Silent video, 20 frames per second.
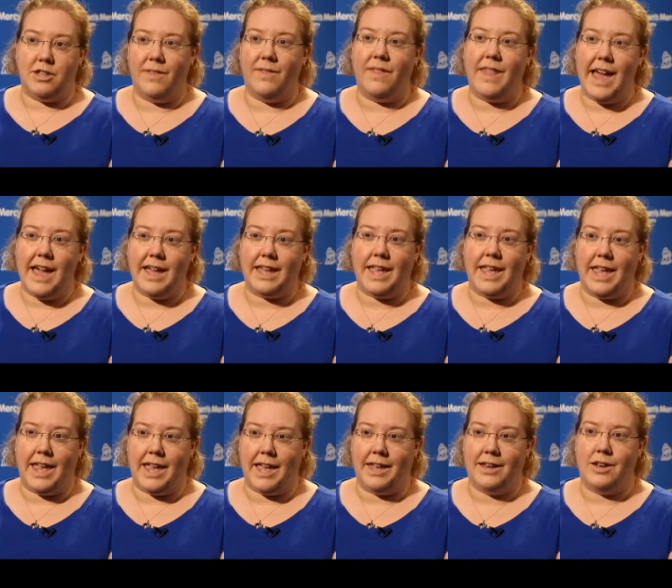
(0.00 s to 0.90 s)
and that
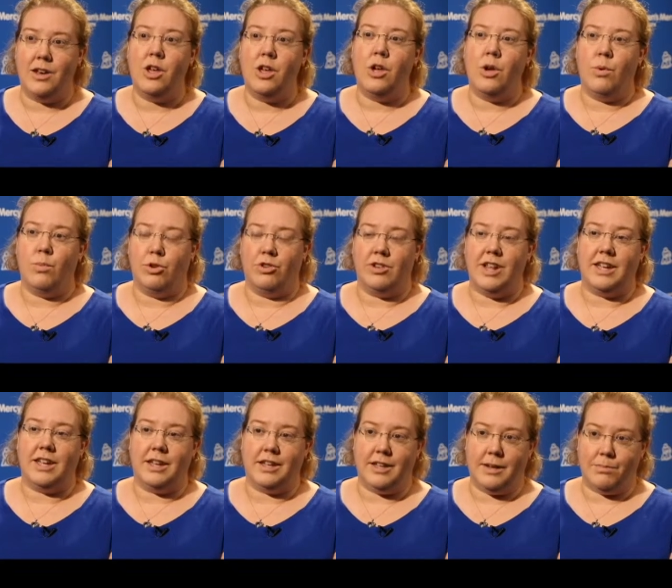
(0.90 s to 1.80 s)
can, when you're
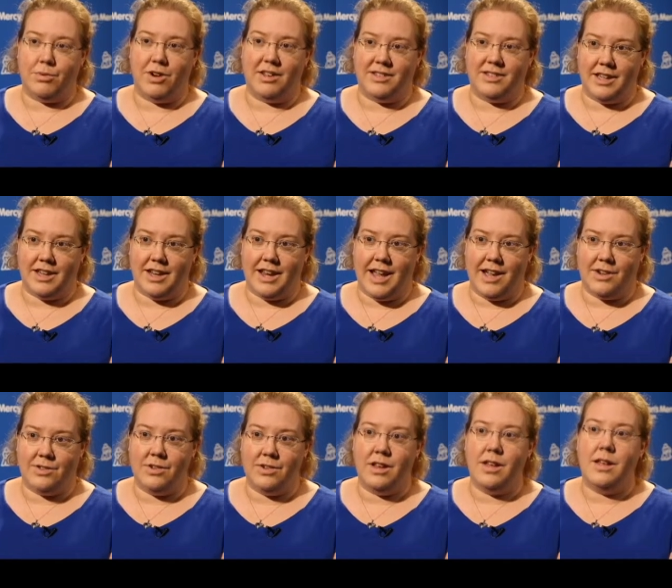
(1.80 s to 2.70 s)
taking deep breaths in and
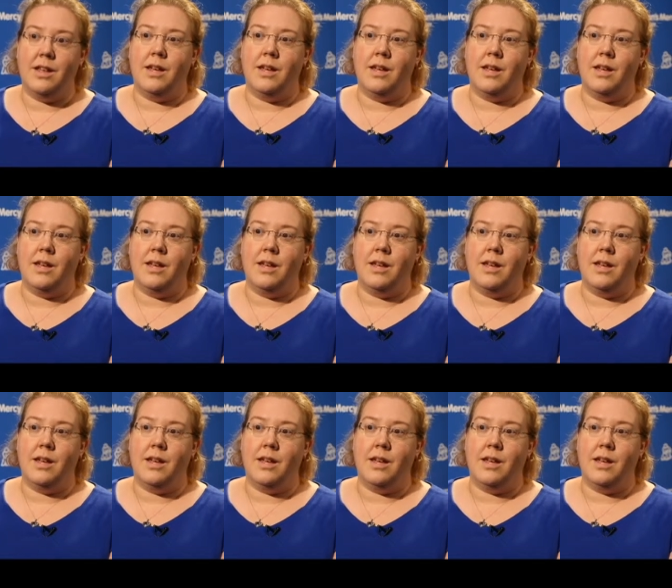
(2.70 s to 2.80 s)
out,